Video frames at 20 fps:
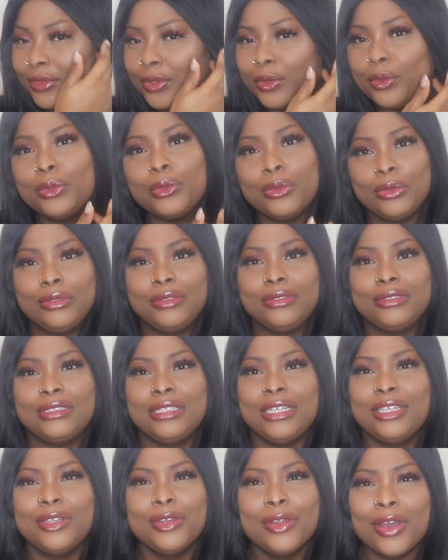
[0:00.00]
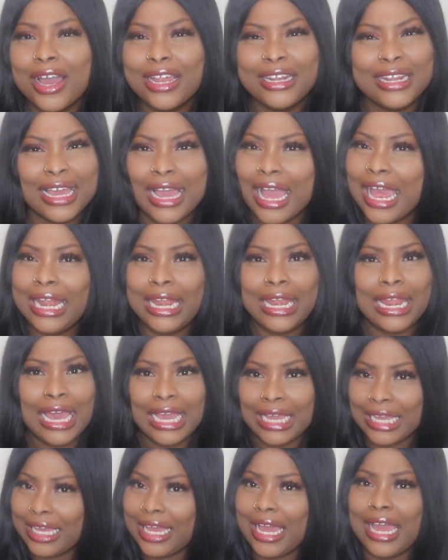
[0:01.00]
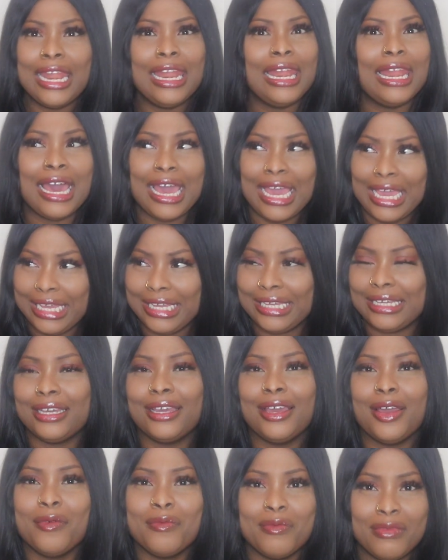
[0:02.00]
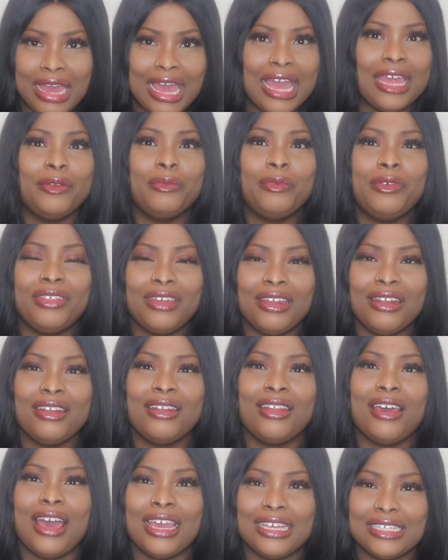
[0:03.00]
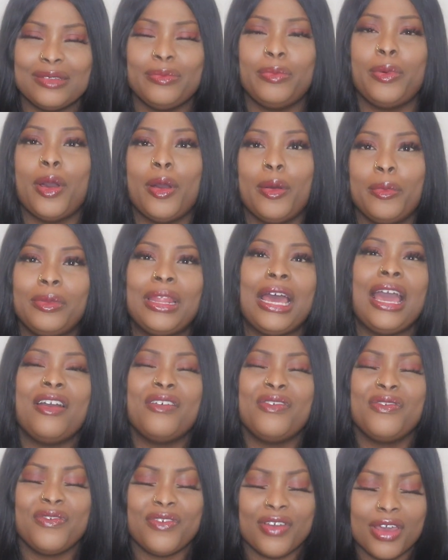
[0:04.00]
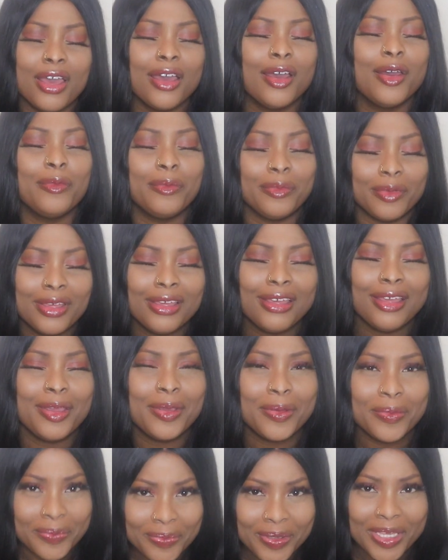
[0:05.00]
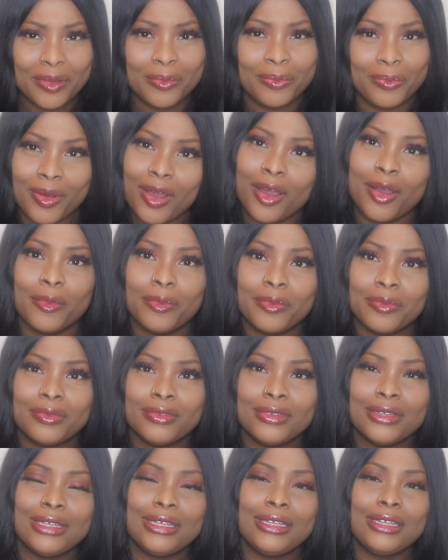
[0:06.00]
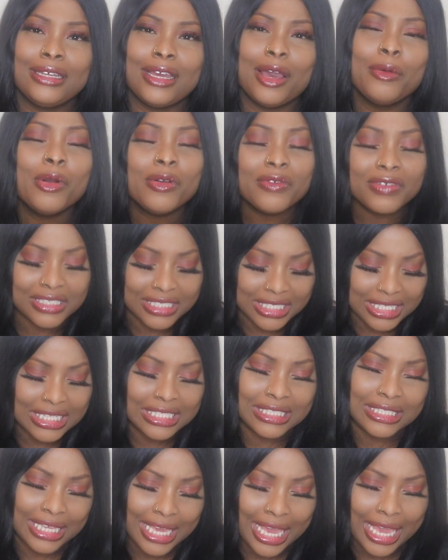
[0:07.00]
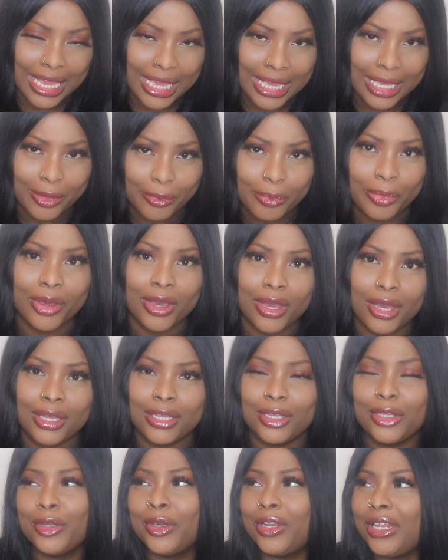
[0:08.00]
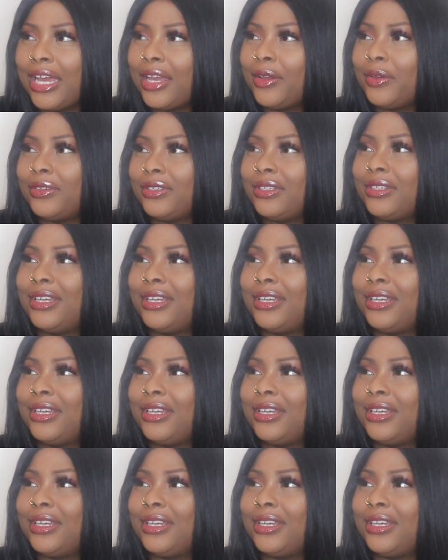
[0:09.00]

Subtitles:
Ooh, you know, I like a man with a nice bum, like a firm, big bum. And obviously he's gay, but you know, like